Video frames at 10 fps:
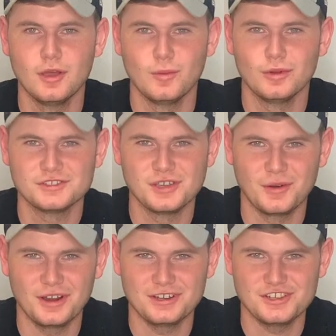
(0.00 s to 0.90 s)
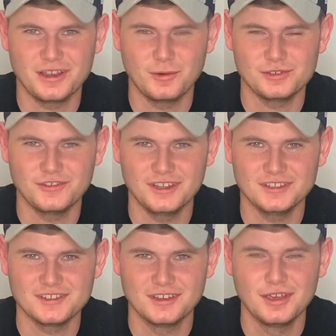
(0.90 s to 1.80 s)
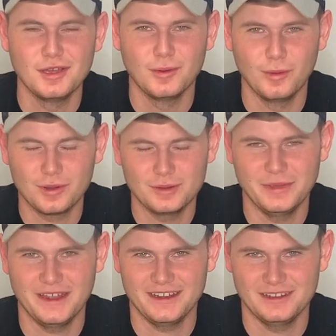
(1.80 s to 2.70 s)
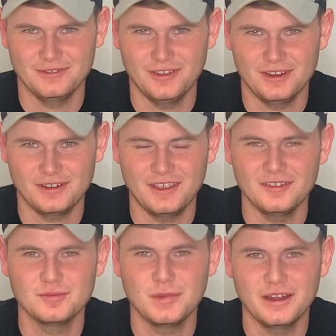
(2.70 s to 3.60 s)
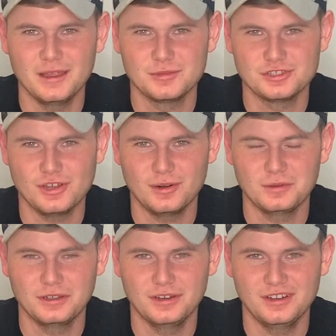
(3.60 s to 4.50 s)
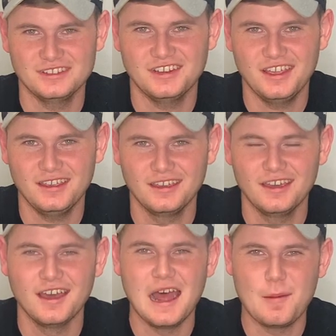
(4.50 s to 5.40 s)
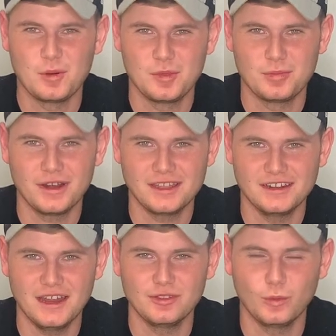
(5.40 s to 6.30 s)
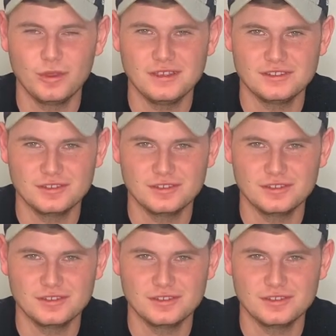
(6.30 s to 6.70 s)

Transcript: What is going on, Jaguars fans? Welcome back into the Fan Cave. My name is John O'Leary, and today I'm going to be breaking down the Week